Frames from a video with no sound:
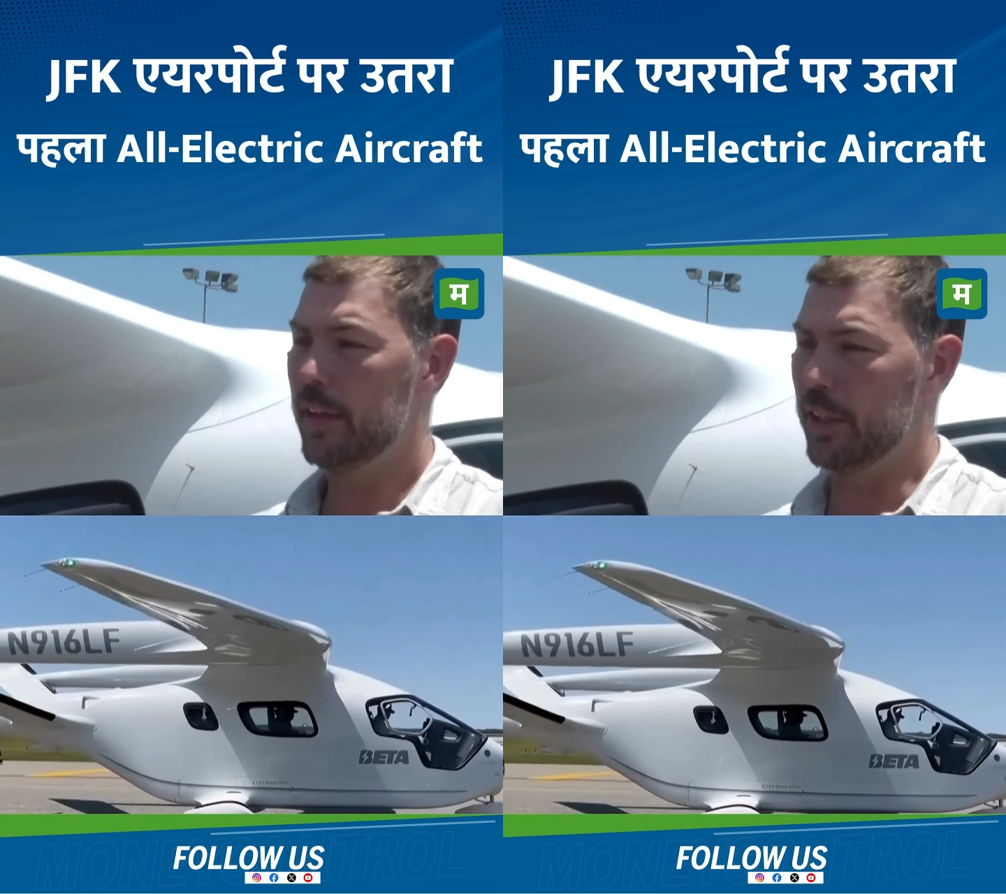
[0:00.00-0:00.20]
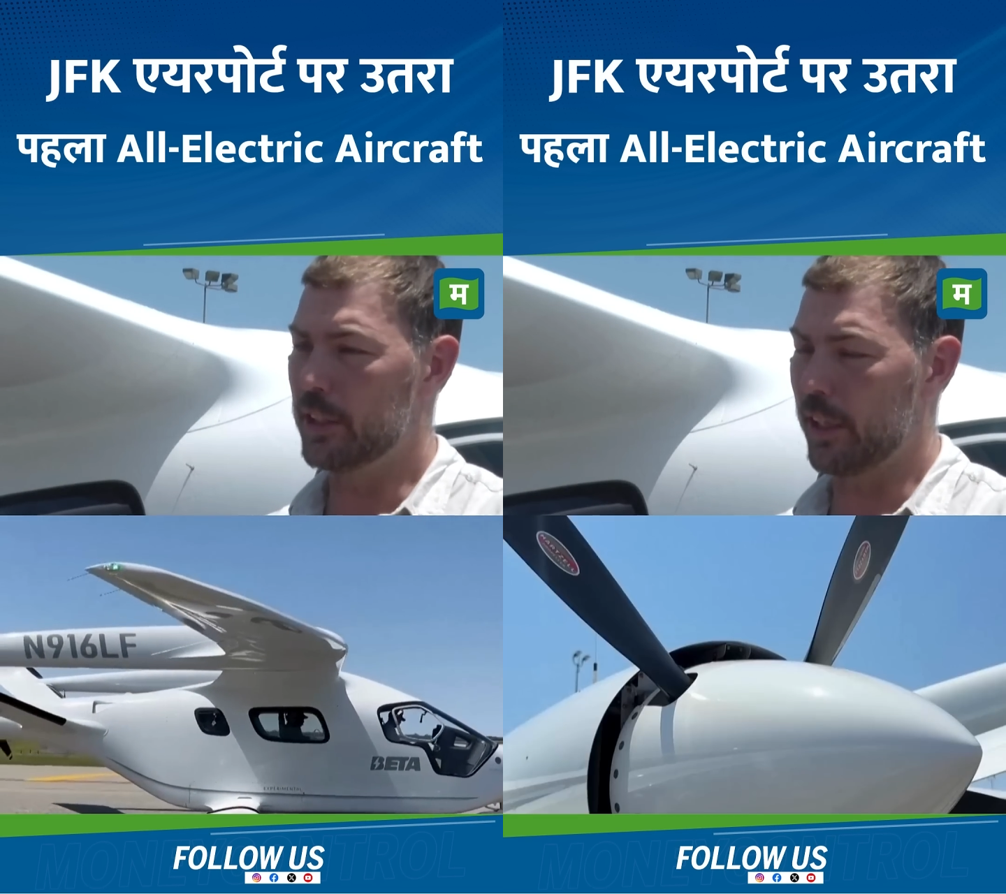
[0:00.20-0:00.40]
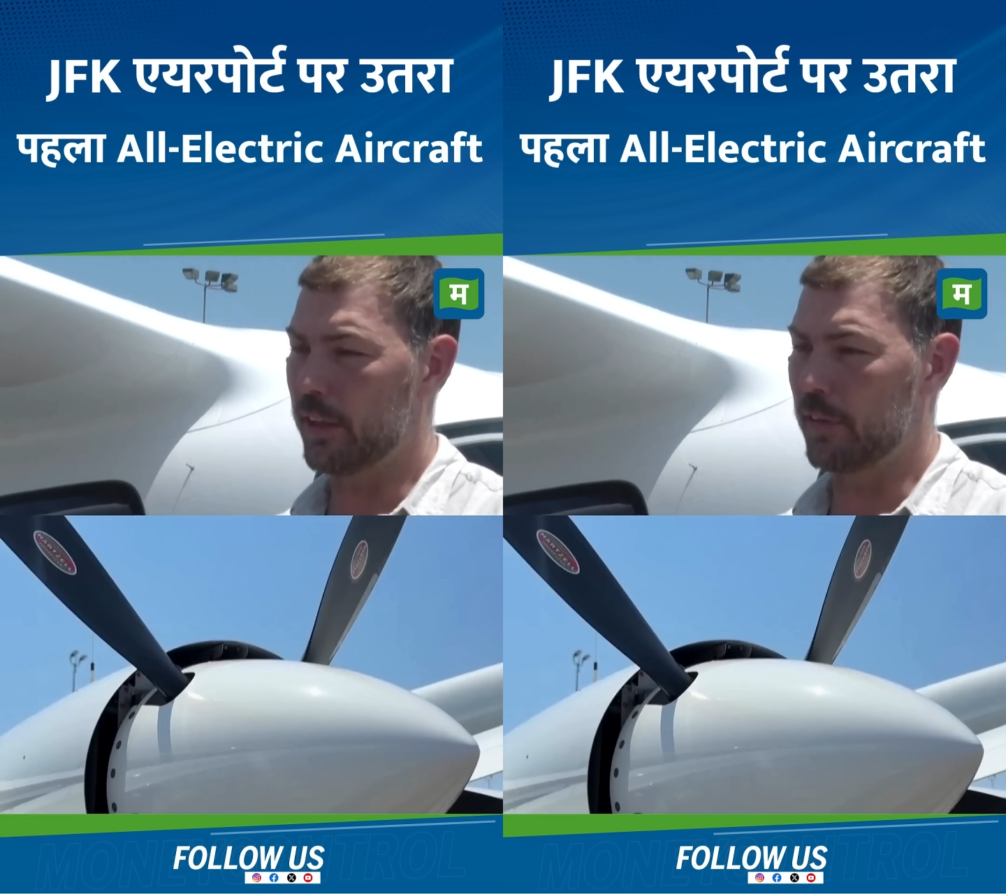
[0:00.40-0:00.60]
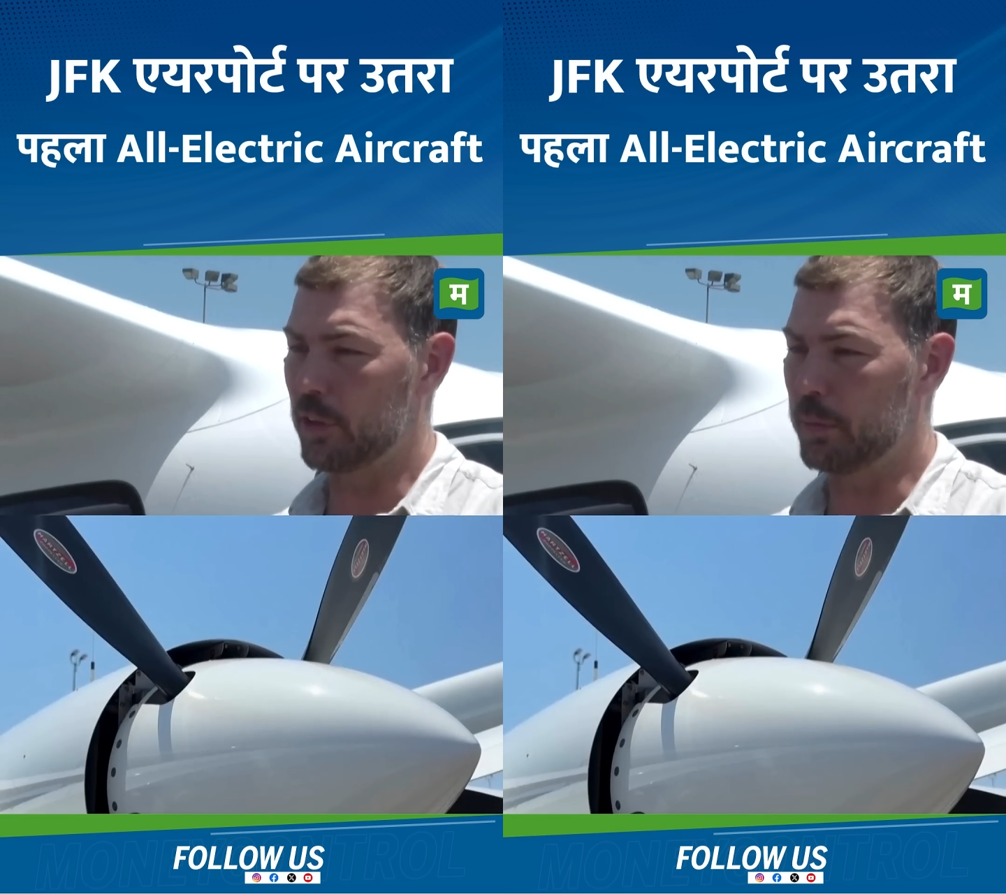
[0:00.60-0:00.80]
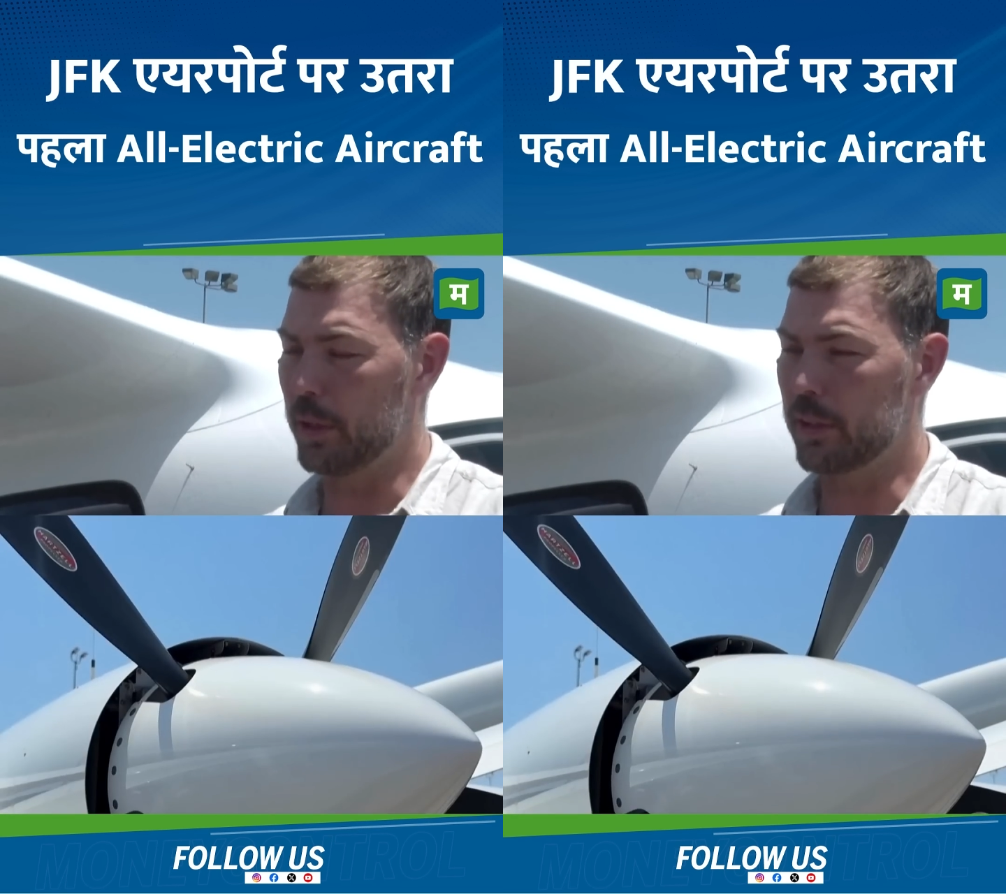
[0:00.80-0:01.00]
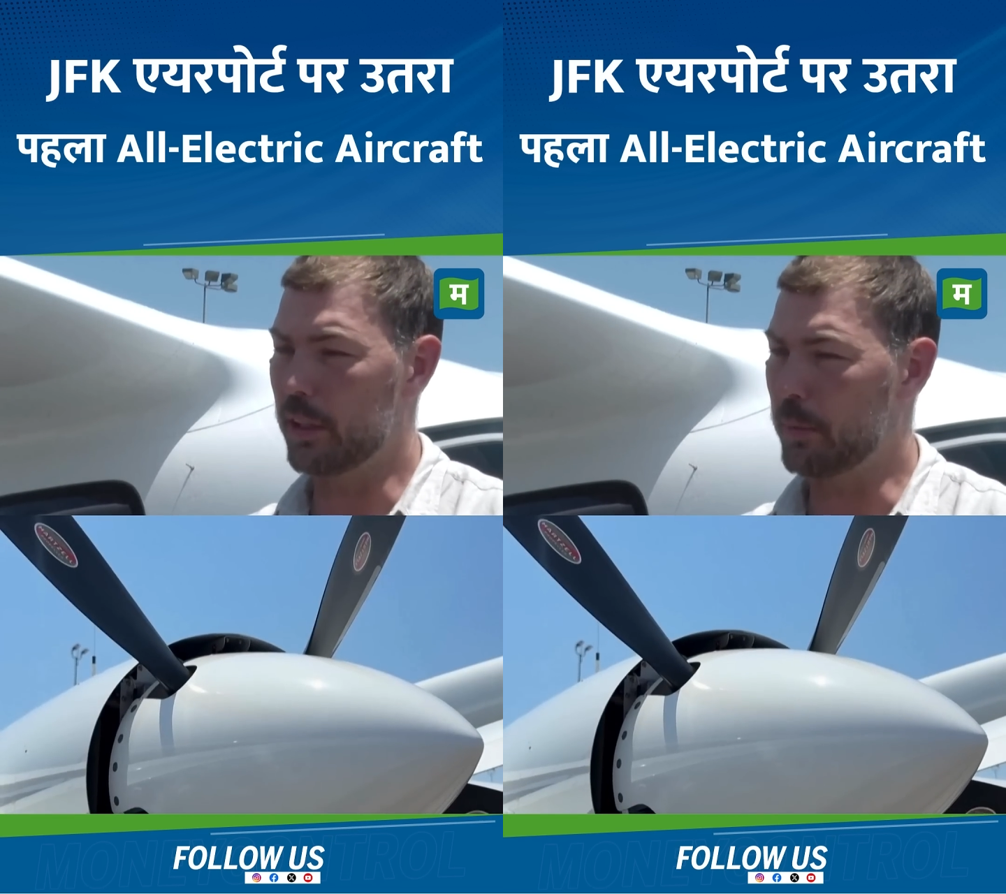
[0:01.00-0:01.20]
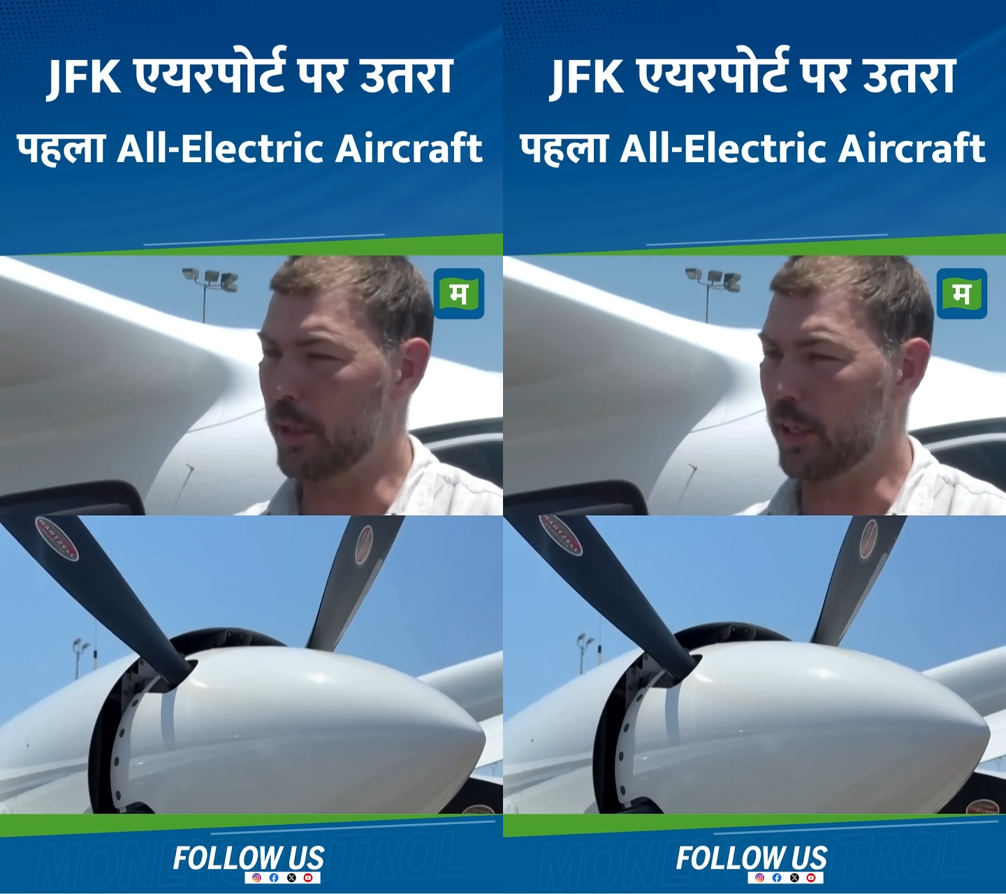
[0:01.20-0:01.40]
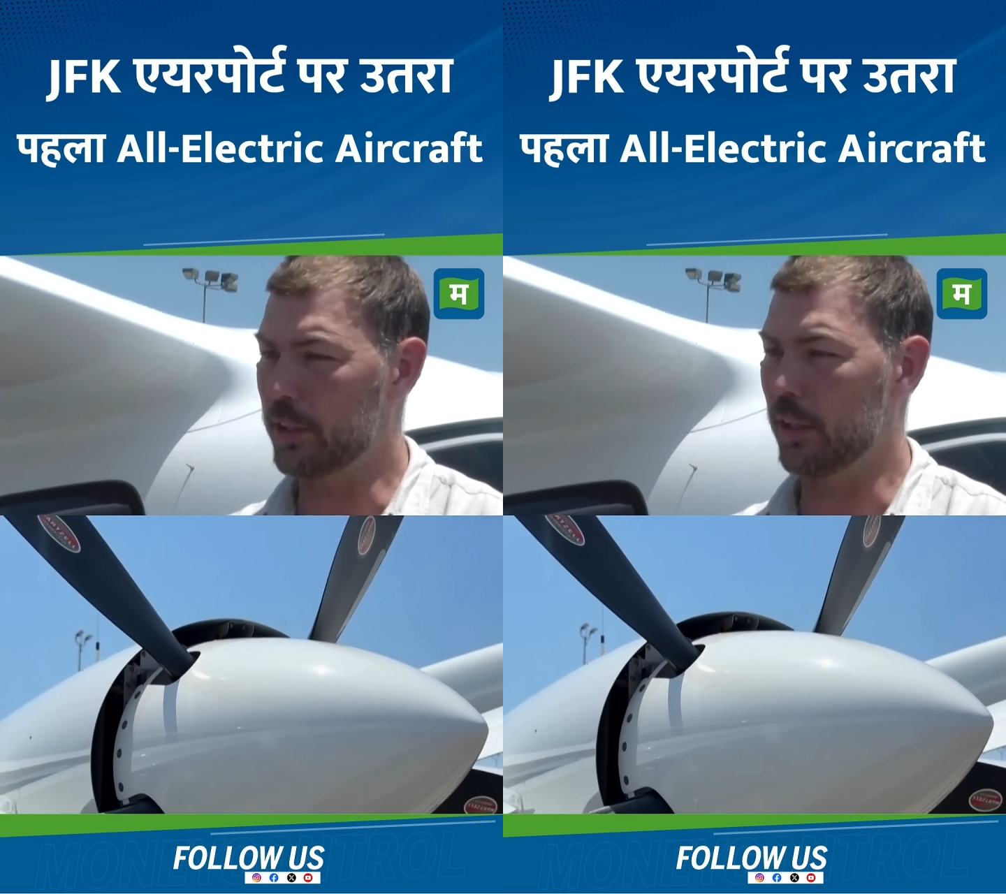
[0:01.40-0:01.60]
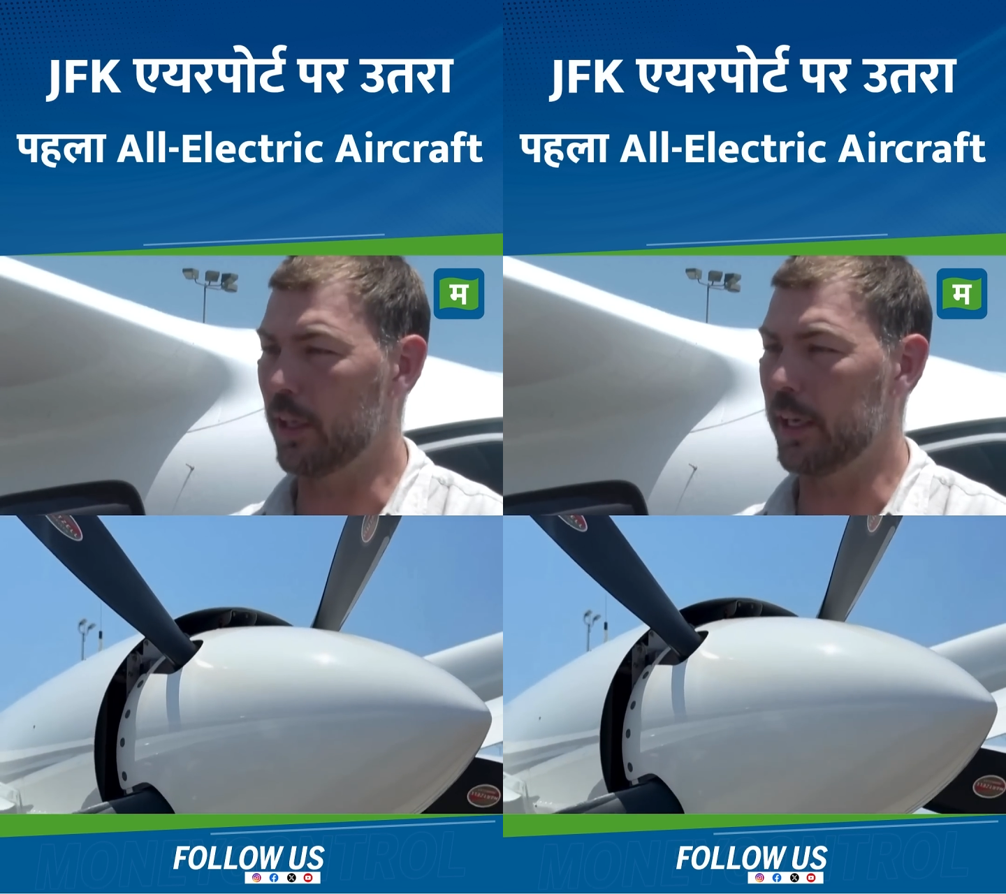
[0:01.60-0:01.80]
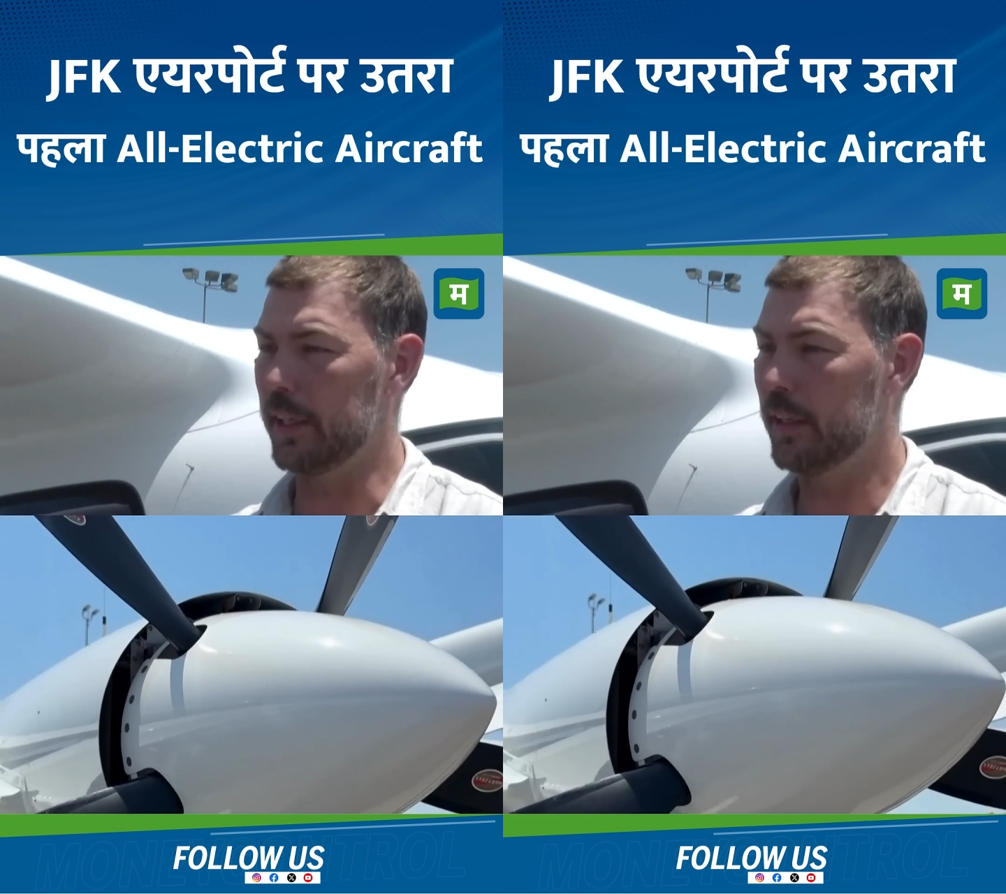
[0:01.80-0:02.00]
This aircraft product was built on the production
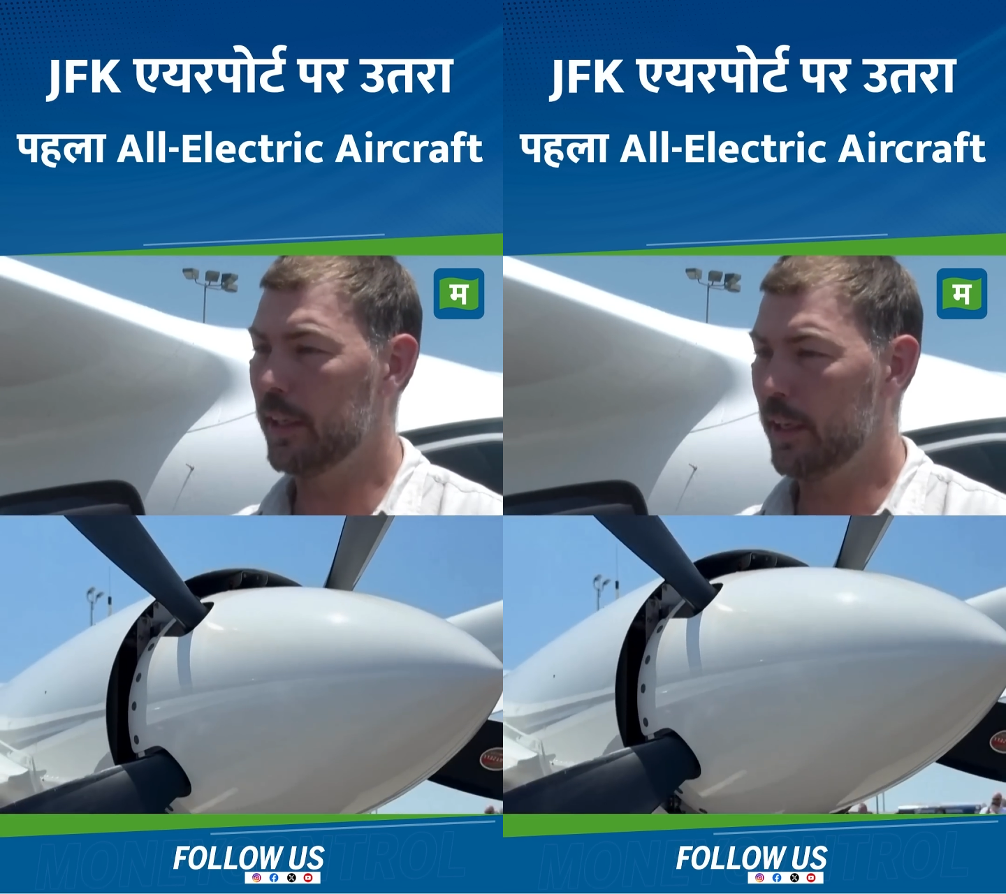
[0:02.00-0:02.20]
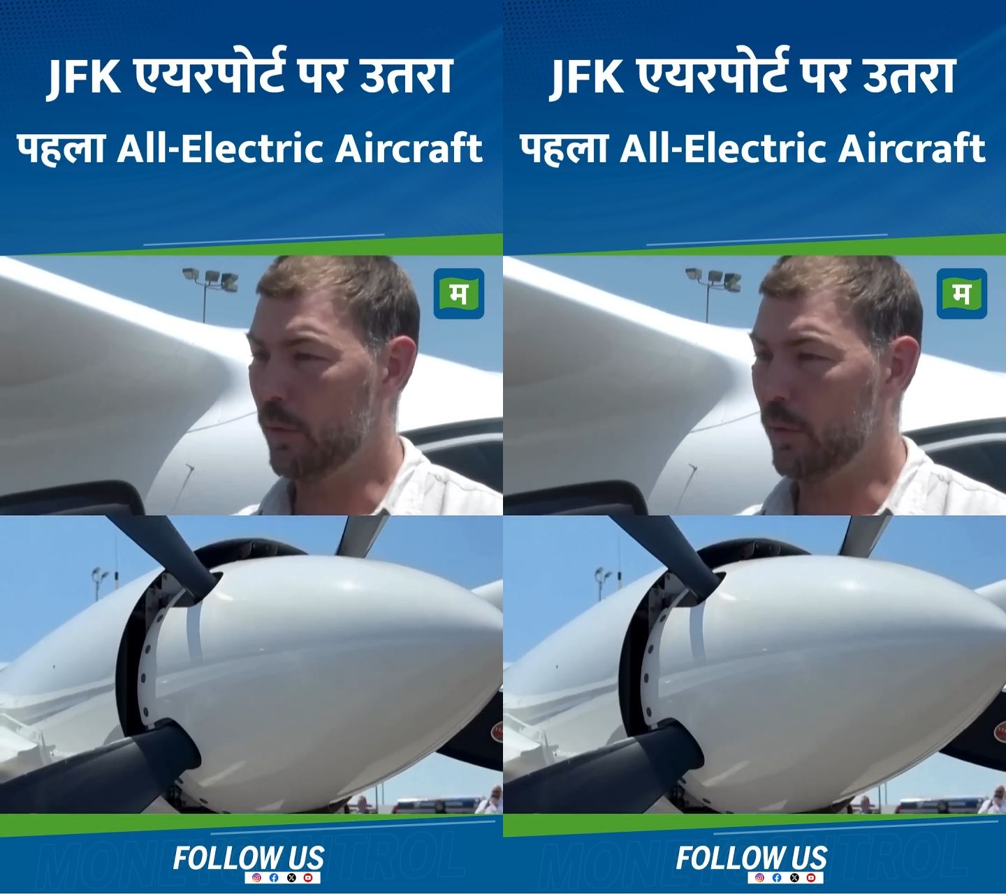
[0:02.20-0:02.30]
line.